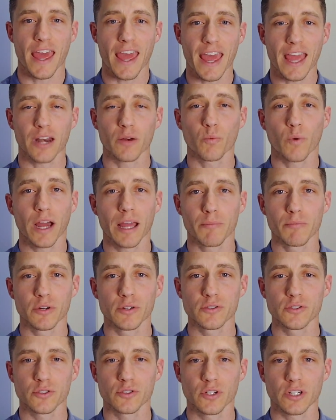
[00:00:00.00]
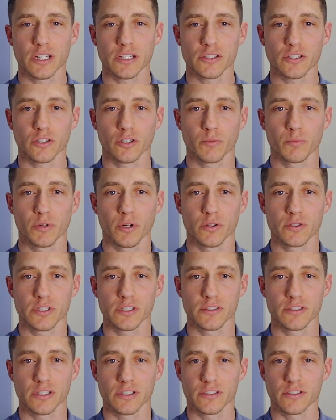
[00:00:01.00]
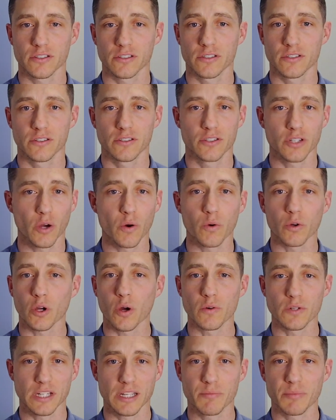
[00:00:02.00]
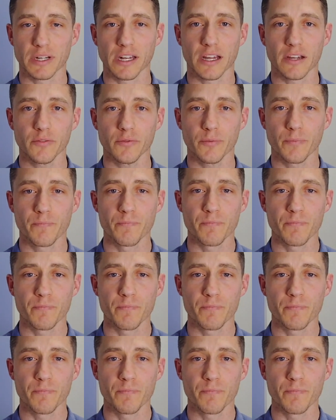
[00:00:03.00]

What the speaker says: and why most traditional approaches just don't go deep enough.